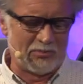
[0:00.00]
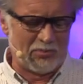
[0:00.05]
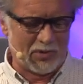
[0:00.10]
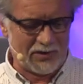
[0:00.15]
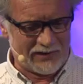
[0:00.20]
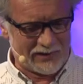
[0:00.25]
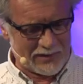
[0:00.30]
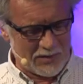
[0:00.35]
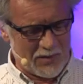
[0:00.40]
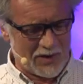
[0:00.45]
but
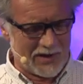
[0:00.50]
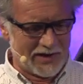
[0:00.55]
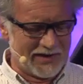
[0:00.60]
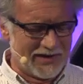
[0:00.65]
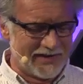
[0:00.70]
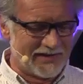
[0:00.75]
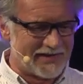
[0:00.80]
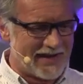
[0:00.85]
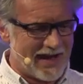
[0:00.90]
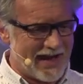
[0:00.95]
some will
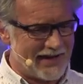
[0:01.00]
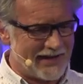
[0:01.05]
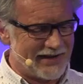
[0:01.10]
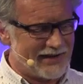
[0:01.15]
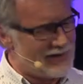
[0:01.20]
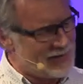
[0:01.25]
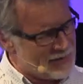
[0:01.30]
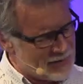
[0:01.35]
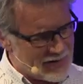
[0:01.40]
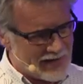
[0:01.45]
understand,
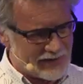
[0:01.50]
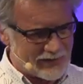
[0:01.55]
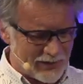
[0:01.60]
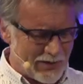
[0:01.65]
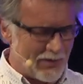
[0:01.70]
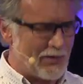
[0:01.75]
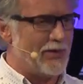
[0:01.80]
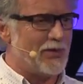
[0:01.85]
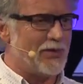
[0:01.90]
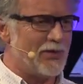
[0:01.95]
you are
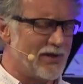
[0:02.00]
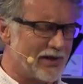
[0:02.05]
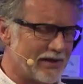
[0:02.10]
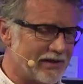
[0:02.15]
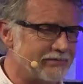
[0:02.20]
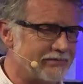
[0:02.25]
screwed.